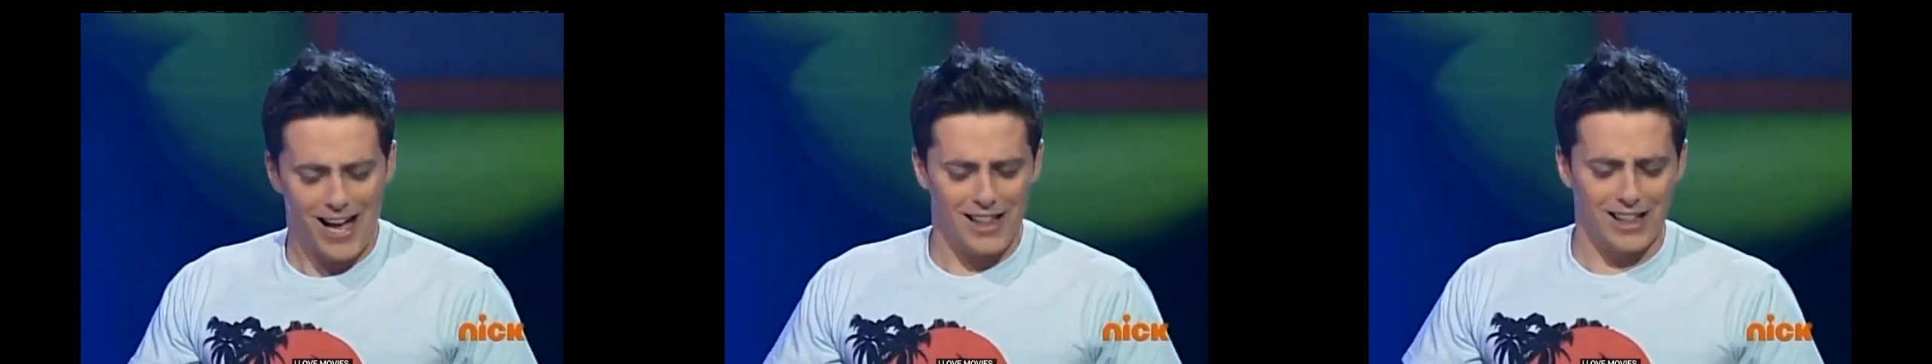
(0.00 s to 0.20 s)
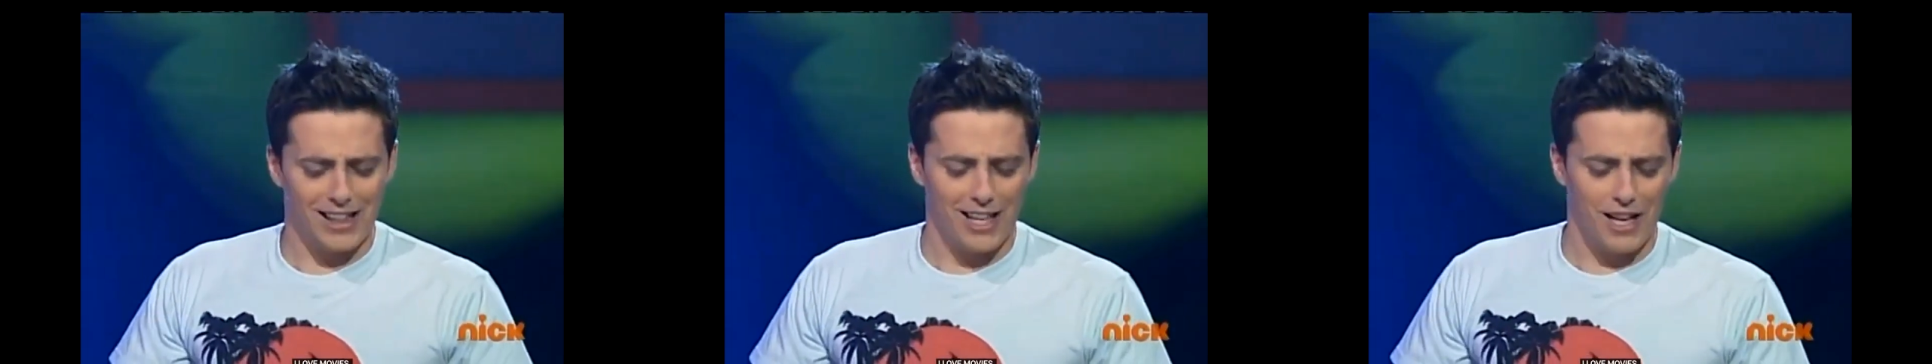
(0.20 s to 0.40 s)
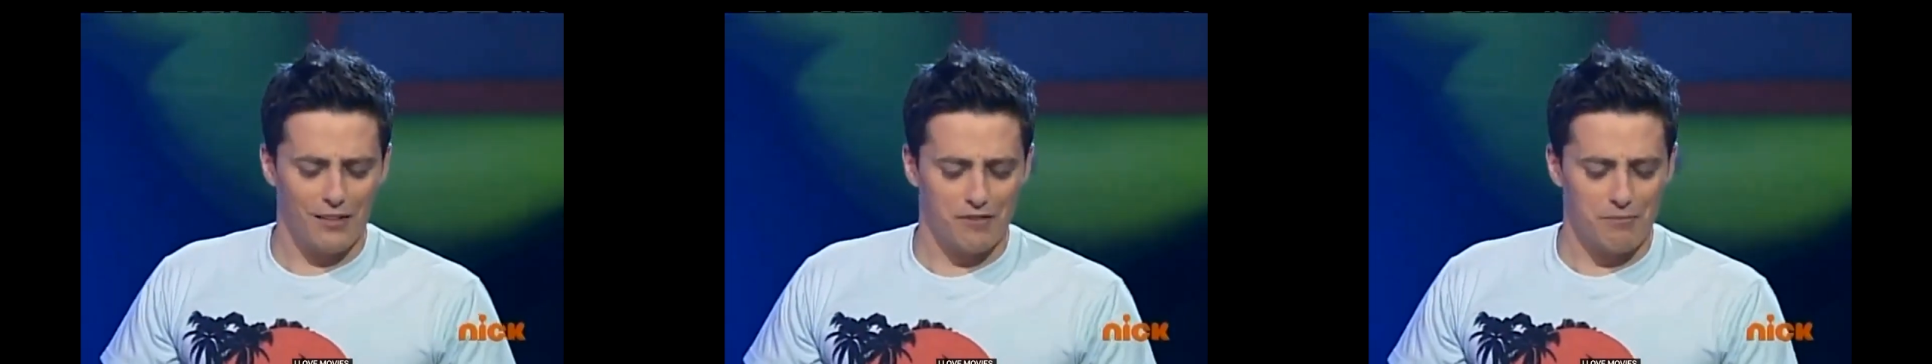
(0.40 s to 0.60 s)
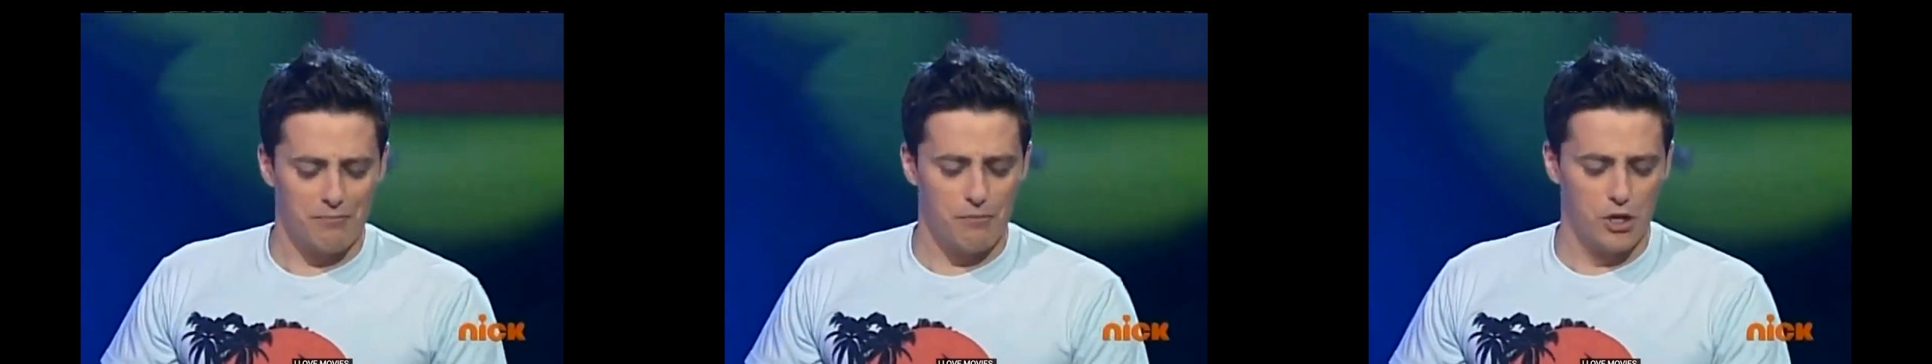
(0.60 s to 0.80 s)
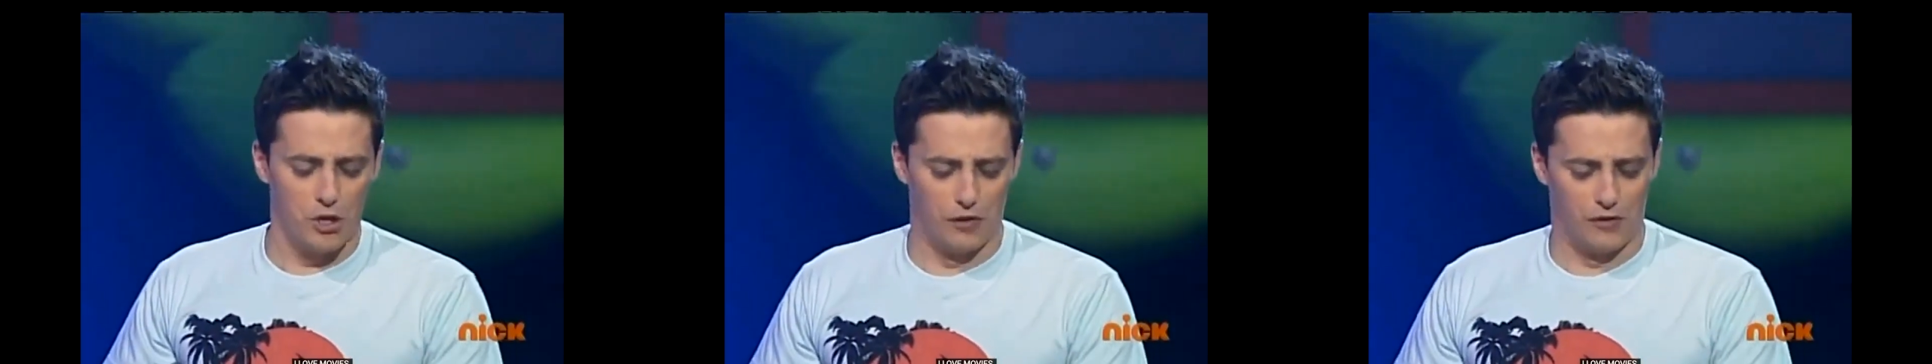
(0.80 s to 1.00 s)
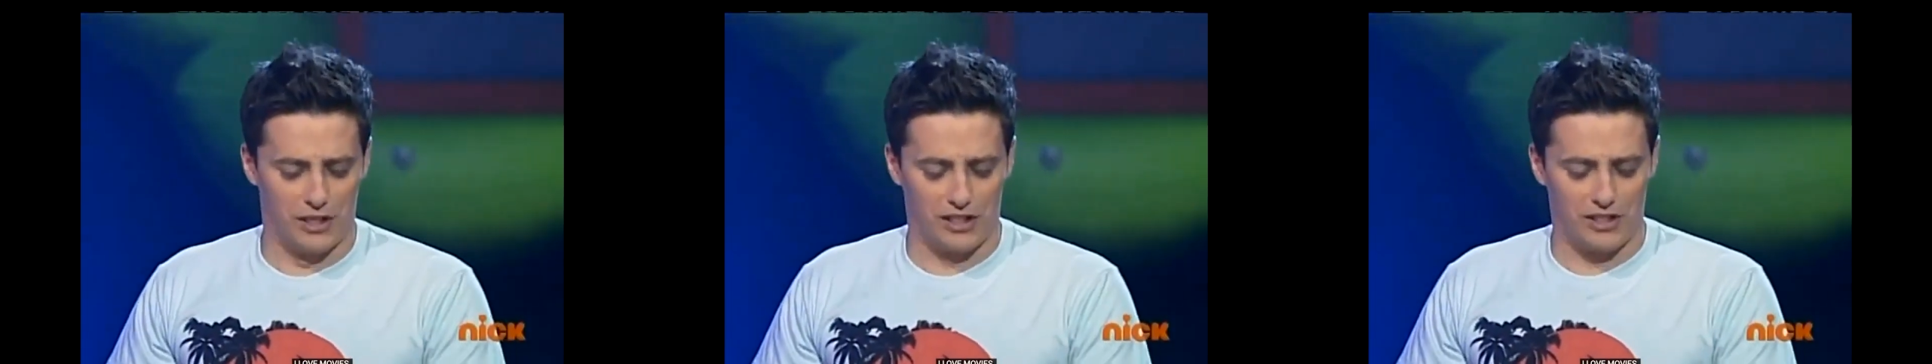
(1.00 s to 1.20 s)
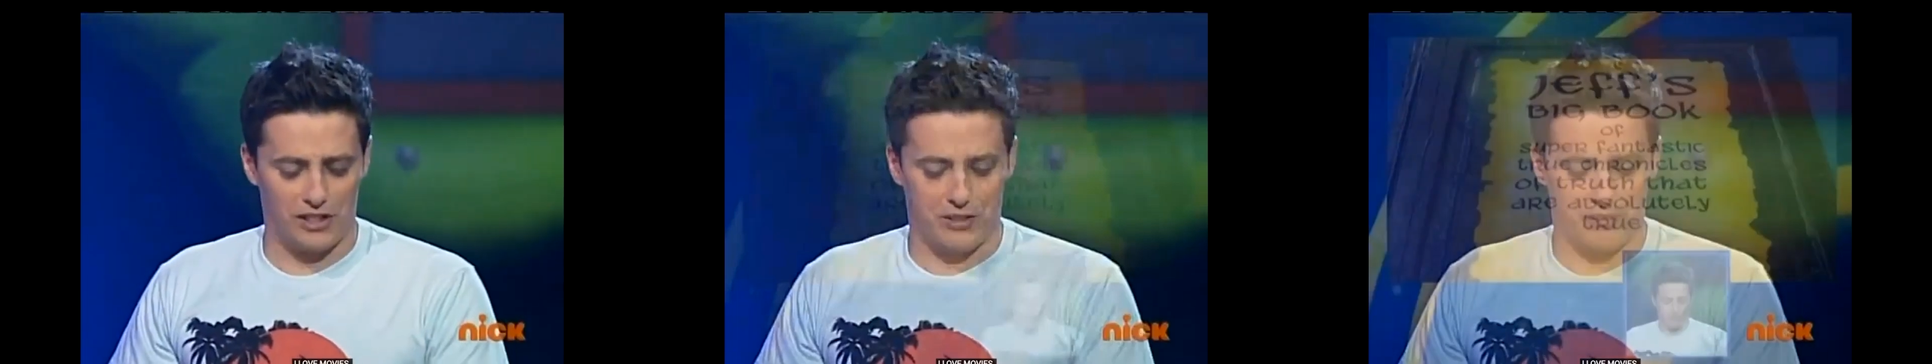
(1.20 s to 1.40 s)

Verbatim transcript: love movies.